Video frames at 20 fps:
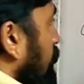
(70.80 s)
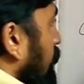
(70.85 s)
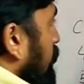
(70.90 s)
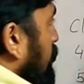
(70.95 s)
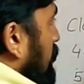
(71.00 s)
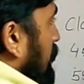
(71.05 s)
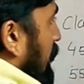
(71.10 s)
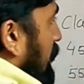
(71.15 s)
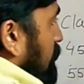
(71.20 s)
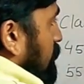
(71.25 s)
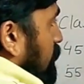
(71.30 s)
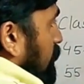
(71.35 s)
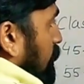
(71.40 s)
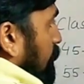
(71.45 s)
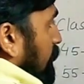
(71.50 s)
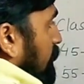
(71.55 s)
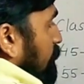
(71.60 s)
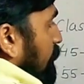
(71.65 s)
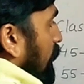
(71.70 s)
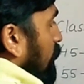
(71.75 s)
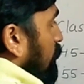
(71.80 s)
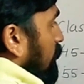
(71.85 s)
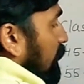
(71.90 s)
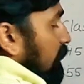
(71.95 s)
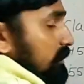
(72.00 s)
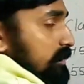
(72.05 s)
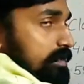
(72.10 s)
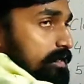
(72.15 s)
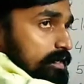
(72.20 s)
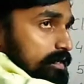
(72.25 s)
to take class intervals. You have to
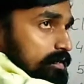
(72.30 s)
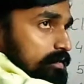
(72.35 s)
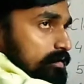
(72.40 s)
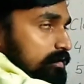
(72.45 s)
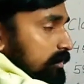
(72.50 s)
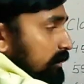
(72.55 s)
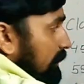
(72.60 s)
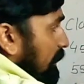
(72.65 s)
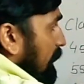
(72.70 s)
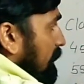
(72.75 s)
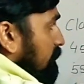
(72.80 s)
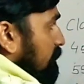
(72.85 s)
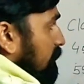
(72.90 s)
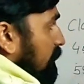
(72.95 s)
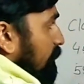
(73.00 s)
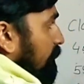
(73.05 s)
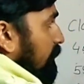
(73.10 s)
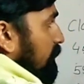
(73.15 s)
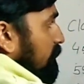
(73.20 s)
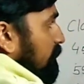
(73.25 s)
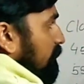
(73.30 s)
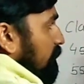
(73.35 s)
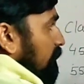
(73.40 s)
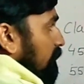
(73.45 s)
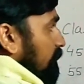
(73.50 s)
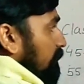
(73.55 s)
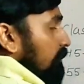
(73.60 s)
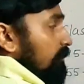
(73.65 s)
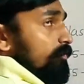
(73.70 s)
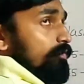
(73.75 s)
consider class intervals,
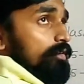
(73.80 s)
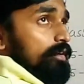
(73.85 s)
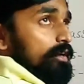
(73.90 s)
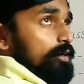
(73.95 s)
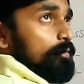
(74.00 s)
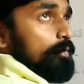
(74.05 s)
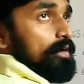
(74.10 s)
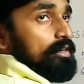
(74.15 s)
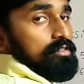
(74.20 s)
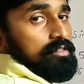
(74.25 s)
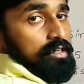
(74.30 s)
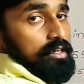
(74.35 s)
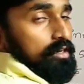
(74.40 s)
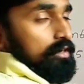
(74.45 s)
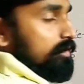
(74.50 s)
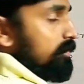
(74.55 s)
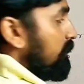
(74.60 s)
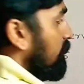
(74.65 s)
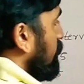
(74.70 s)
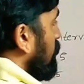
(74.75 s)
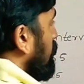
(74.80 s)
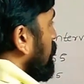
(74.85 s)
frequency.